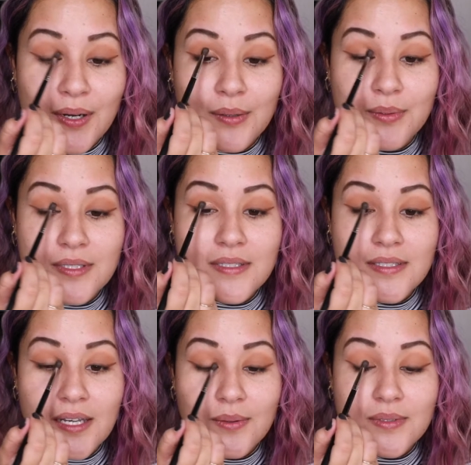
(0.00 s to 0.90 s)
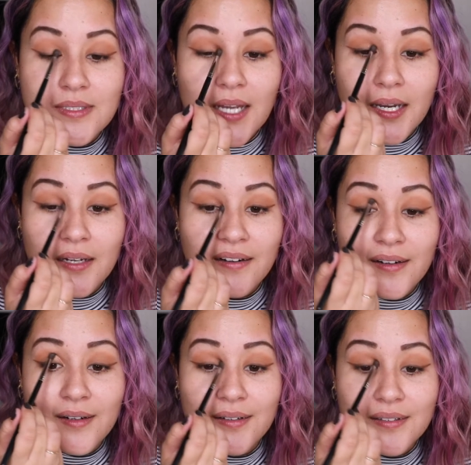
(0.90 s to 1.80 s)
I was
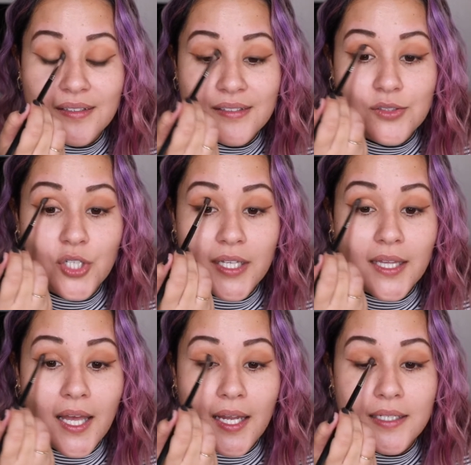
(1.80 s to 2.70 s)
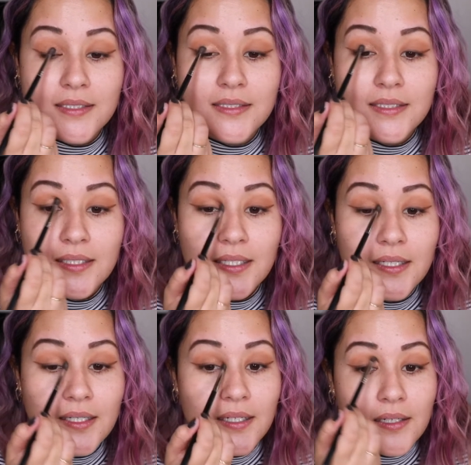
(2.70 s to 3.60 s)
tired, jet lagged.
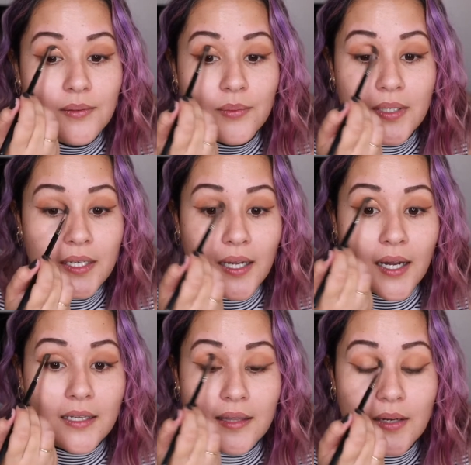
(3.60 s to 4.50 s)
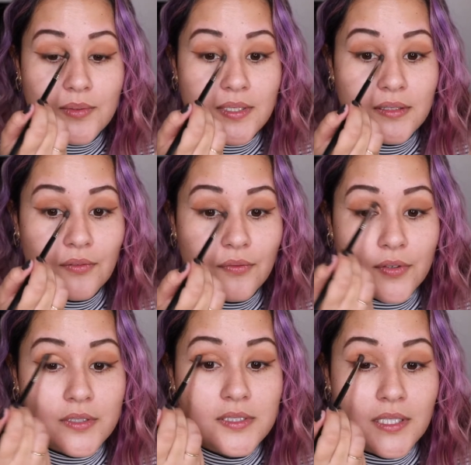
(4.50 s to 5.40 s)
That was like the
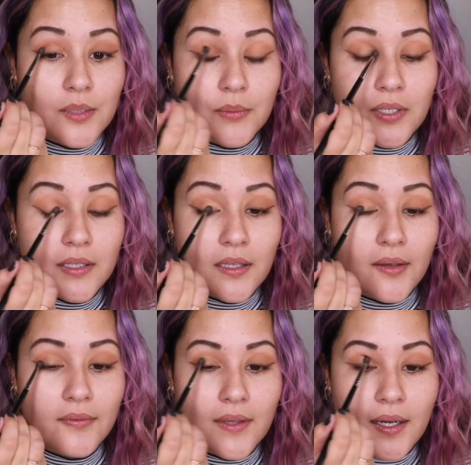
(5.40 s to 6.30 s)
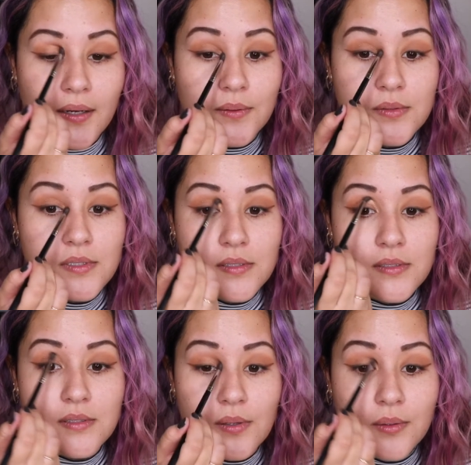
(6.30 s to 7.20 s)
first time we had left the house,
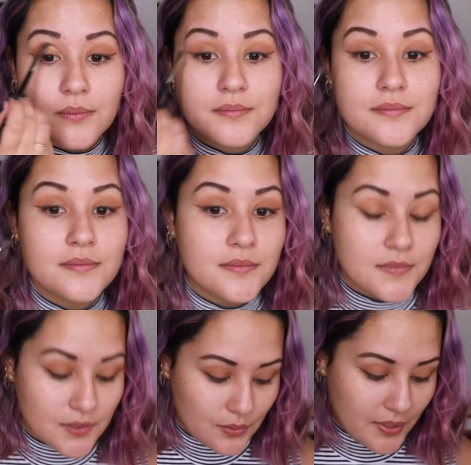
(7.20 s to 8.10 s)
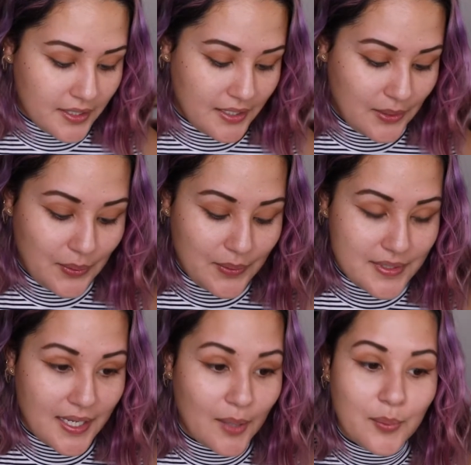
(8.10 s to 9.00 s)
so no idea what
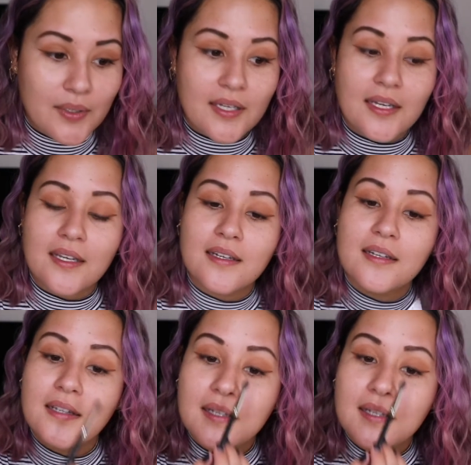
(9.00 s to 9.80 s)
was happening.